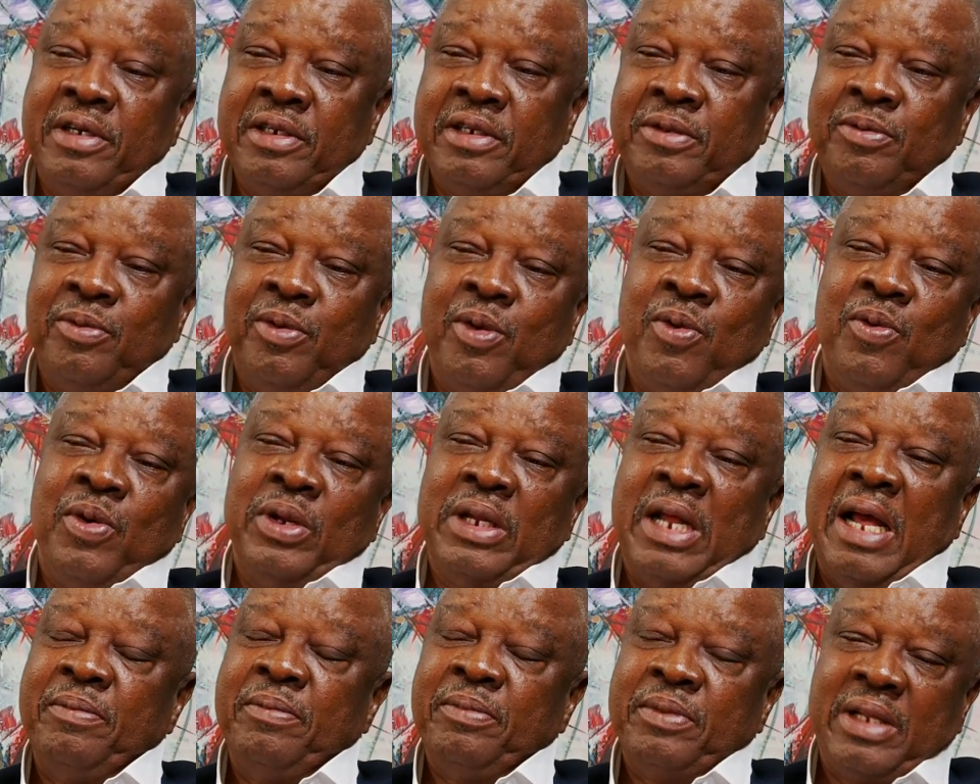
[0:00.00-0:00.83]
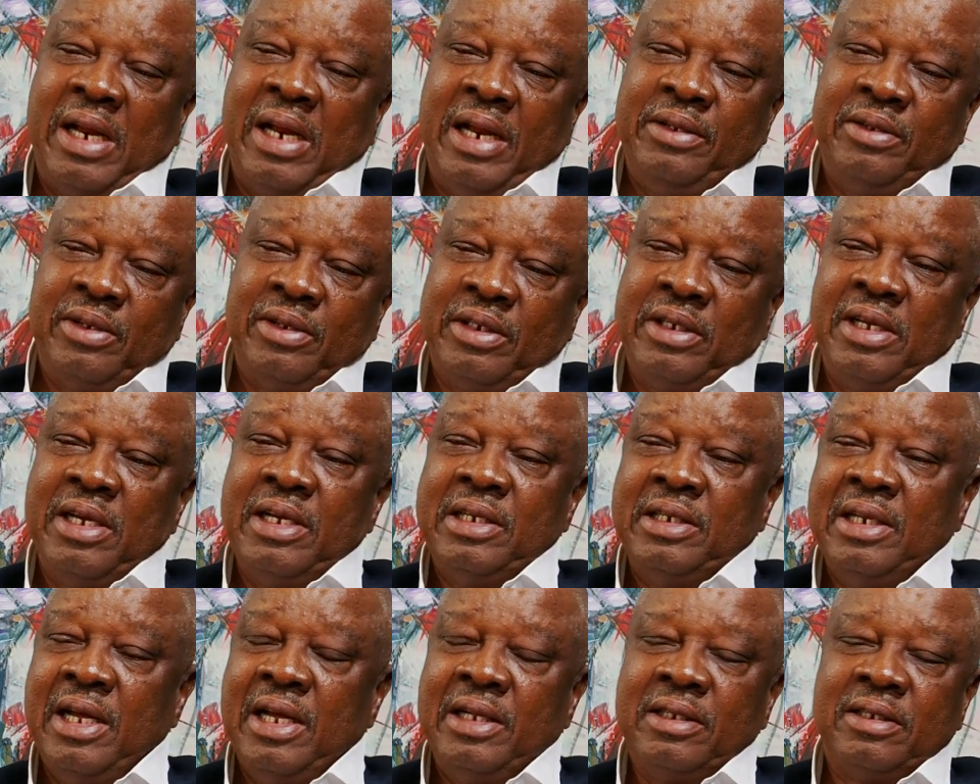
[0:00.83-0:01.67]
But what I'm trying to say is
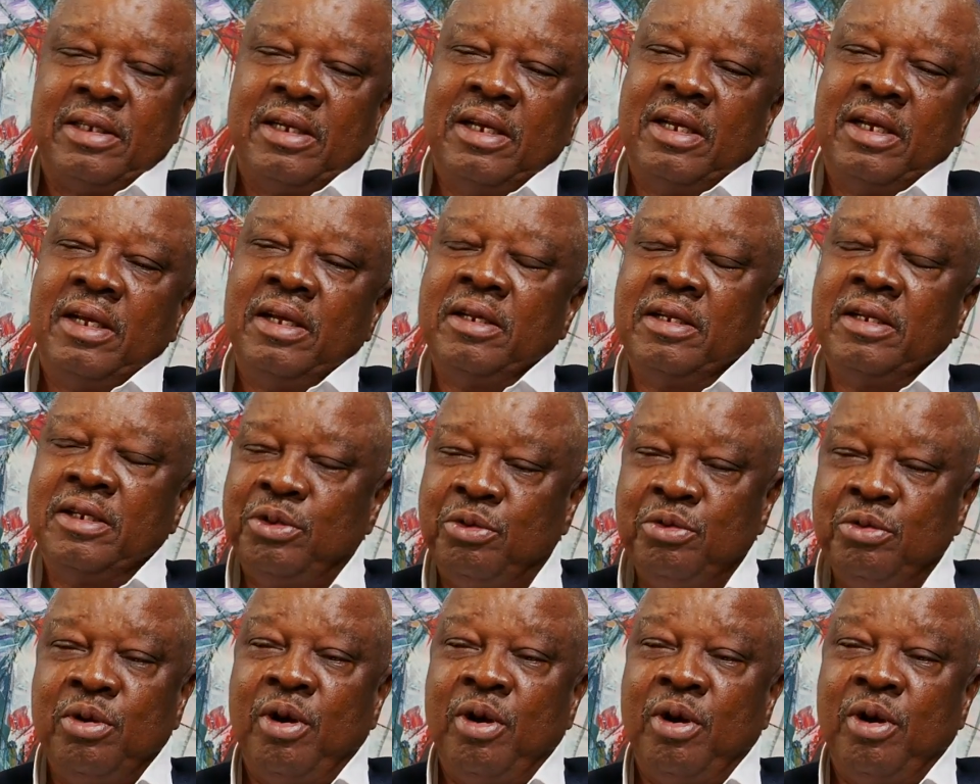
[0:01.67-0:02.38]
that 2